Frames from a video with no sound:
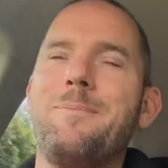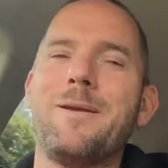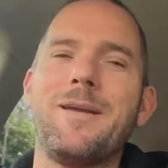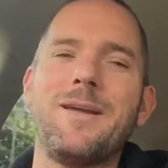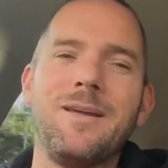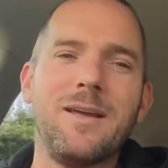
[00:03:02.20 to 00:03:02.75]

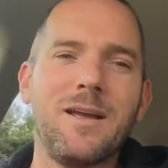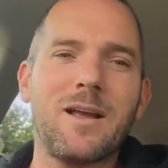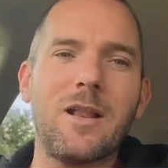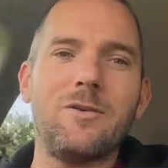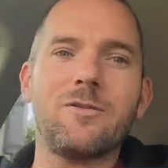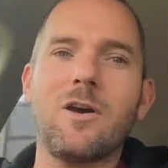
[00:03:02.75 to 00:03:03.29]
keeping it
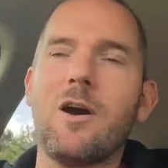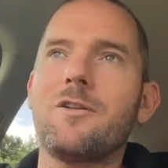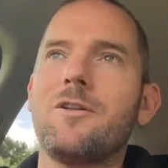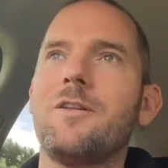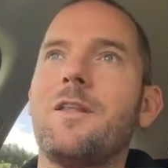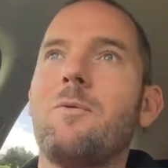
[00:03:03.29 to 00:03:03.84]
close
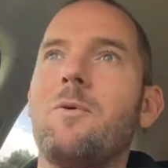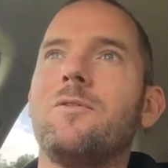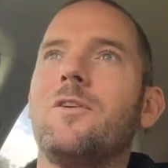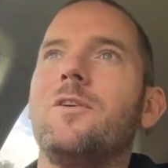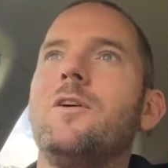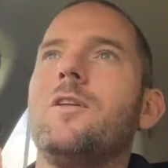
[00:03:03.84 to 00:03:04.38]
guarded, and they want
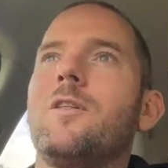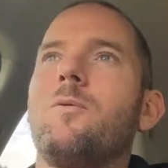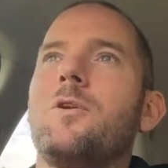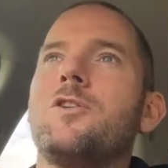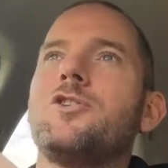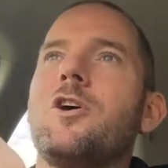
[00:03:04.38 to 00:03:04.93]
to they
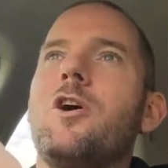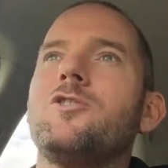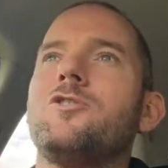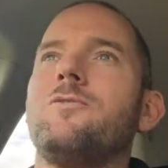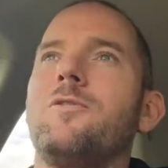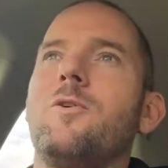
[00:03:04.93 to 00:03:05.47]
want to
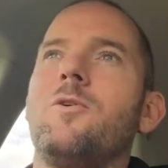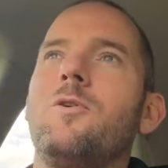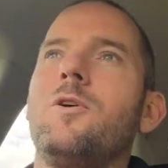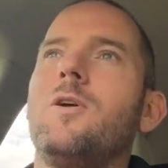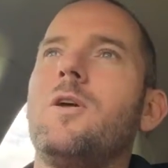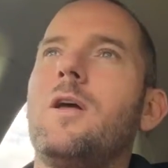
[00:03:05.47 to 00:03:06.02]
charge you for
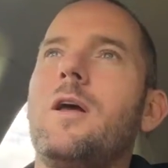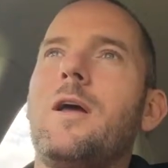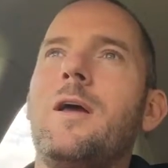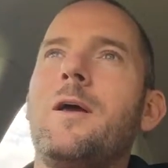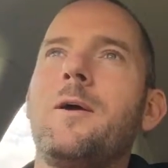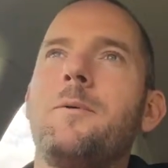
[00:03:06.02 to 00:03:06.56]

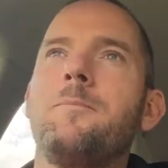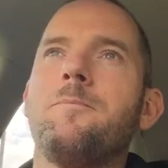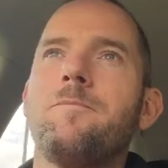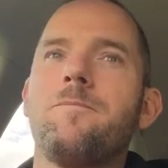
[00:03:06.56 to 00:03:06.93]
um,